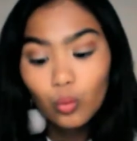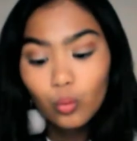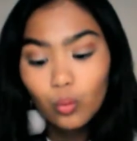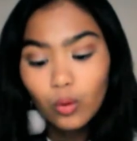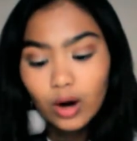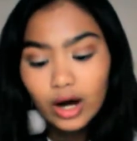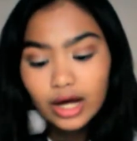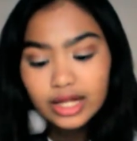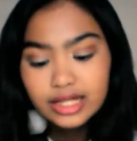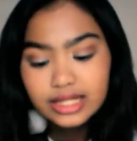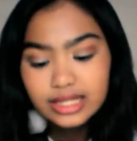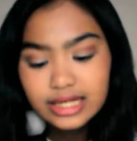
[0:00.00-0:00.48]

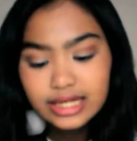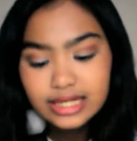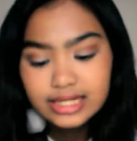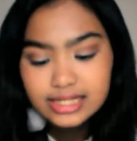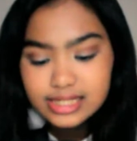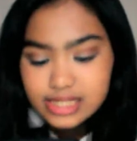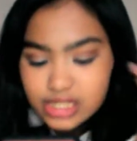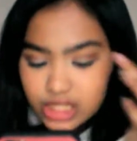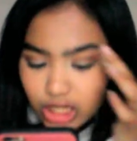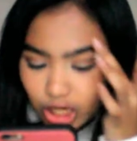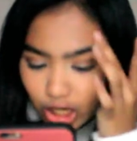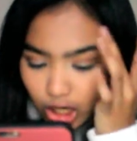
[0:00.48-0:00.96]
What
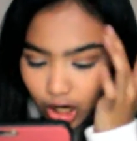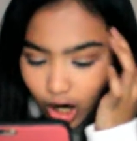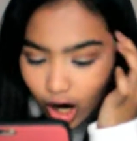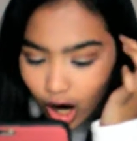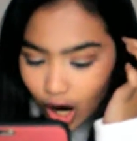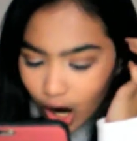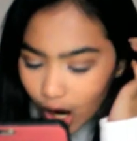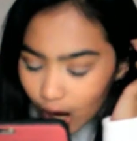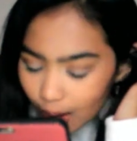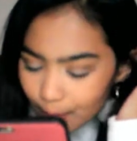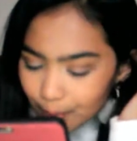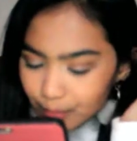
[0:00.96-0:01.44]
is your
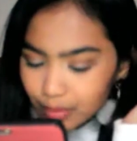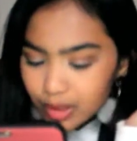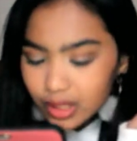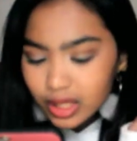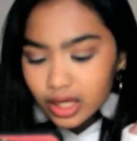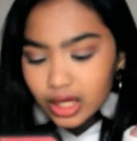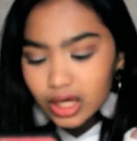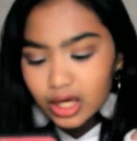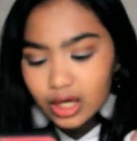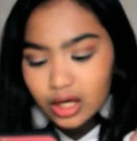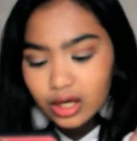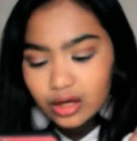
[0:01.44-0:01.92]

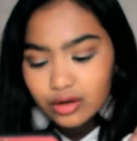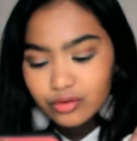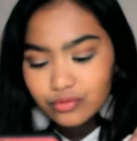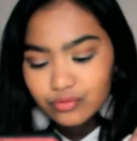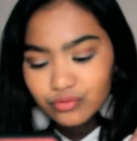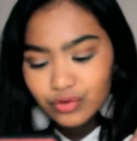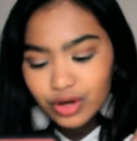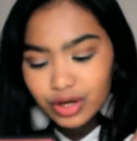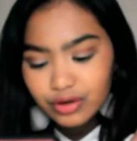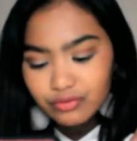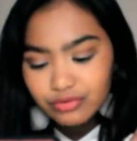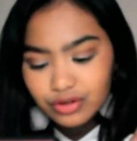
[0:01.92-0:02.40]
hobby,
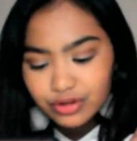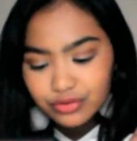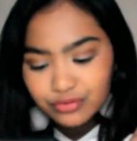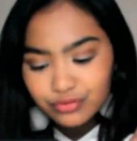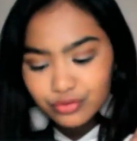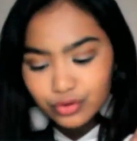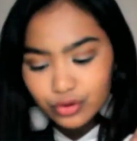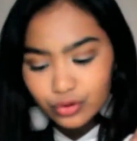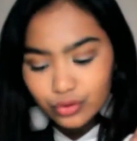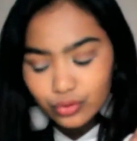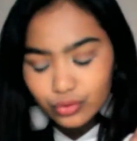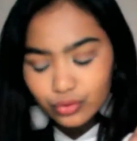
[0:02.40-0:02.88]
favorite
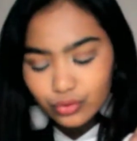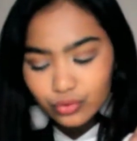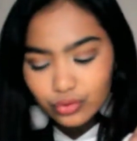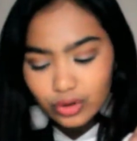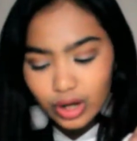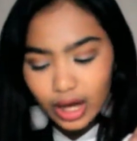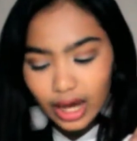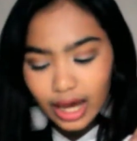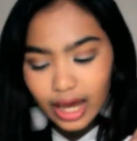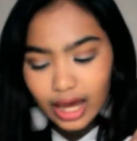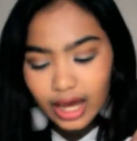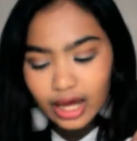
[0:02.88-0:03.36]
food,
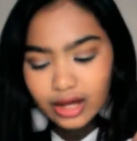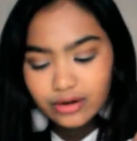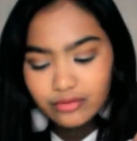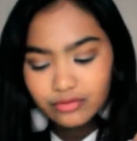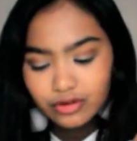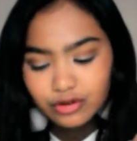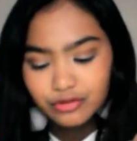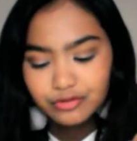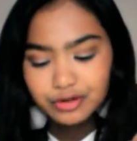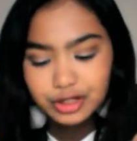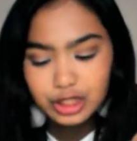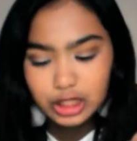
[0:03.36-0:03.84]
and
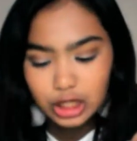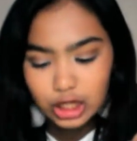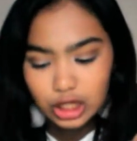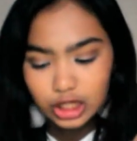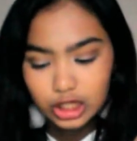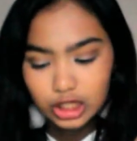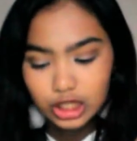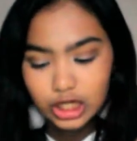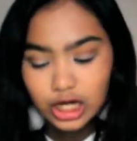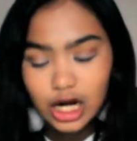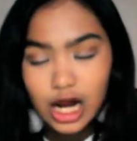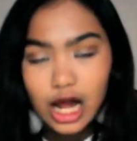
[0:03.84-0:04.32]
favorite
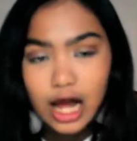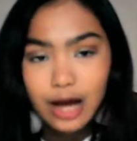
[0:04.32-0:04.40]
color?